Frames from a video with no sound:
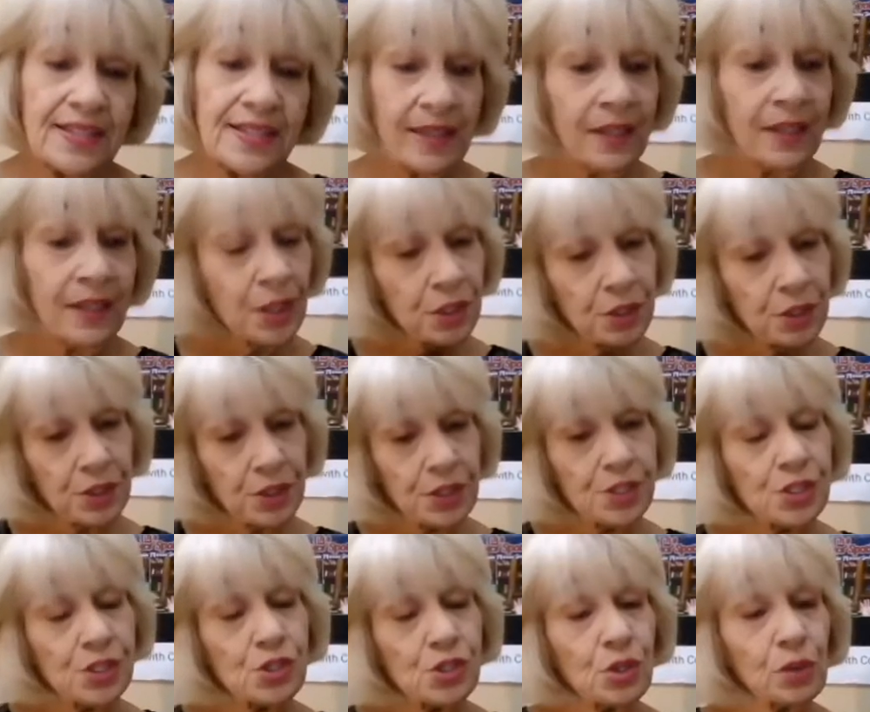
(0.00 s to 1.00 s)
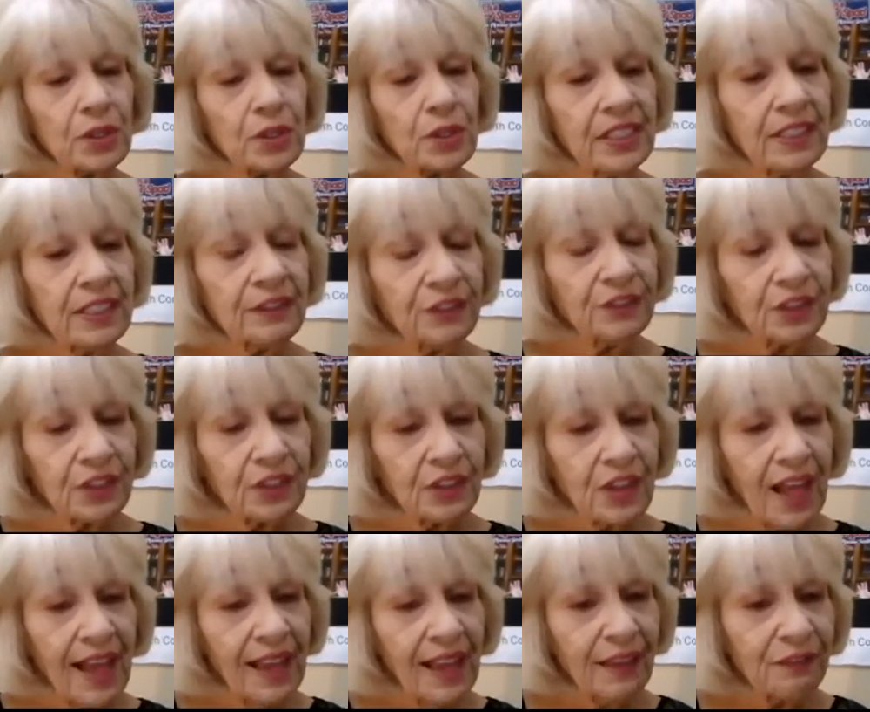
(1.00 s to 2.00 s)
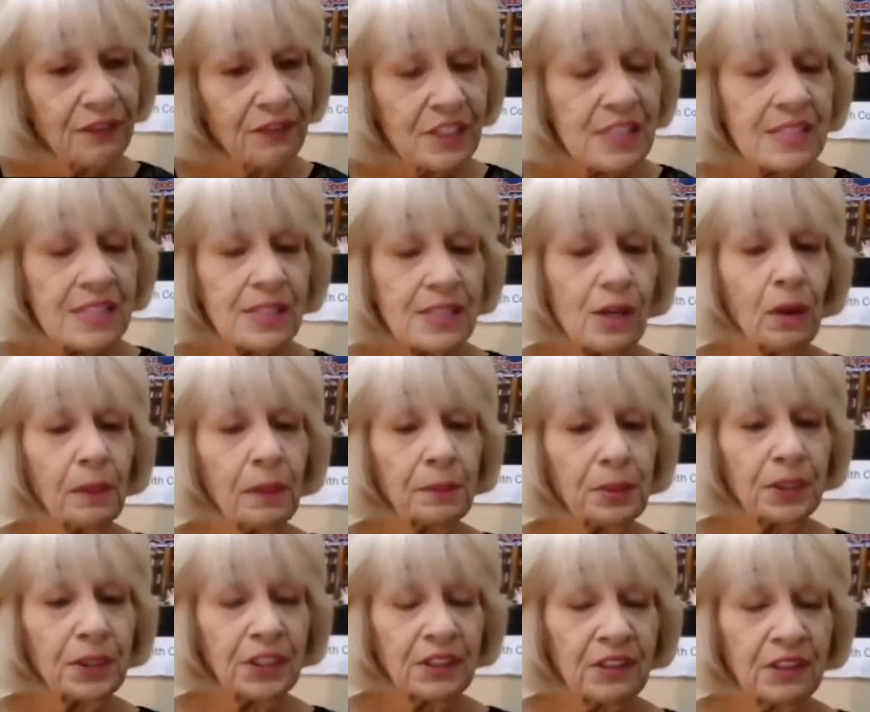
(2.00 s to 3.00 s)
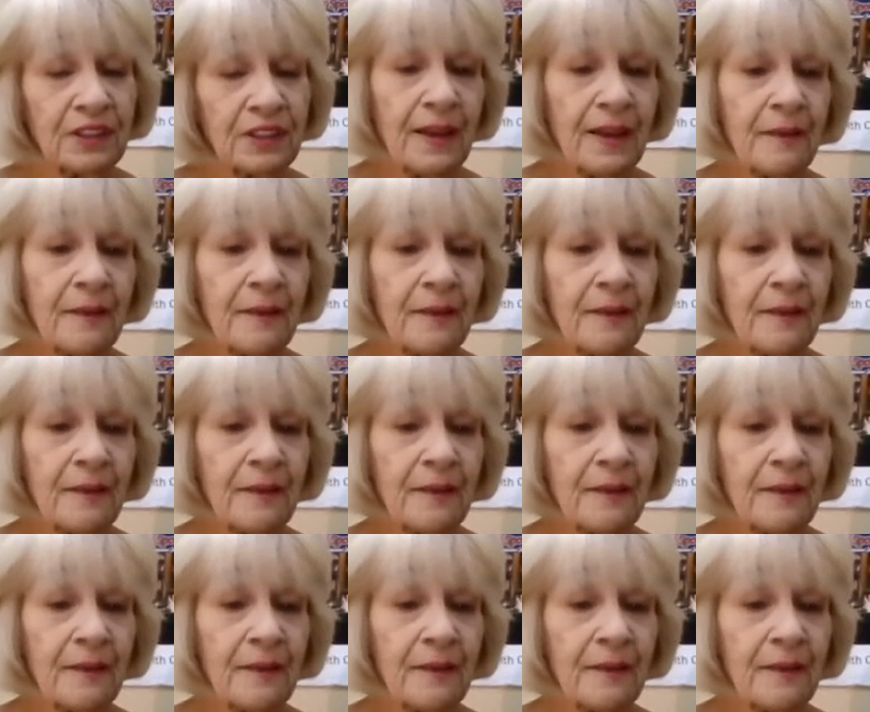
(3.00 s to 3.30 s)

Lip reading: And your story of your life is so important.